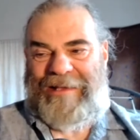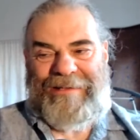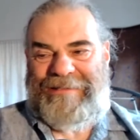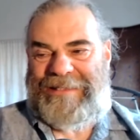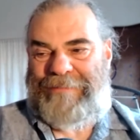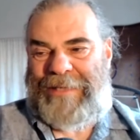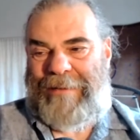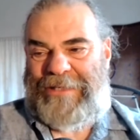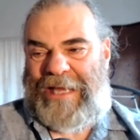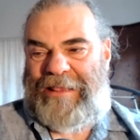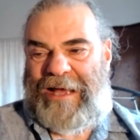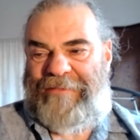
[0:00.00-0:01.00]
Sometimes
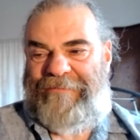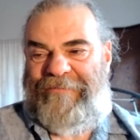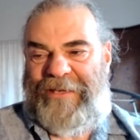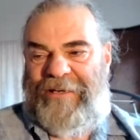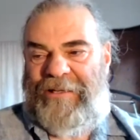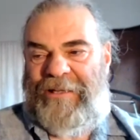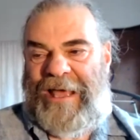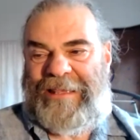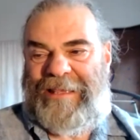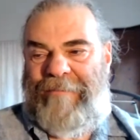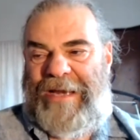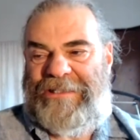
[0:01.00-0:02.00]
I feel like
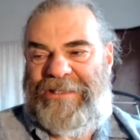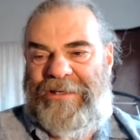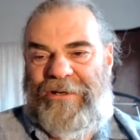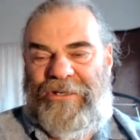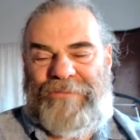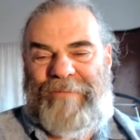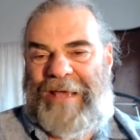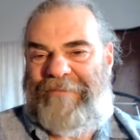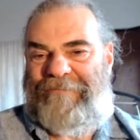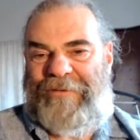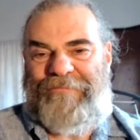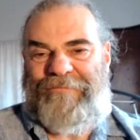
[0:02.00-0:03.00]
the medicine goes back
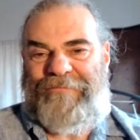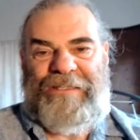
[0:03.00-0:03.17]
15,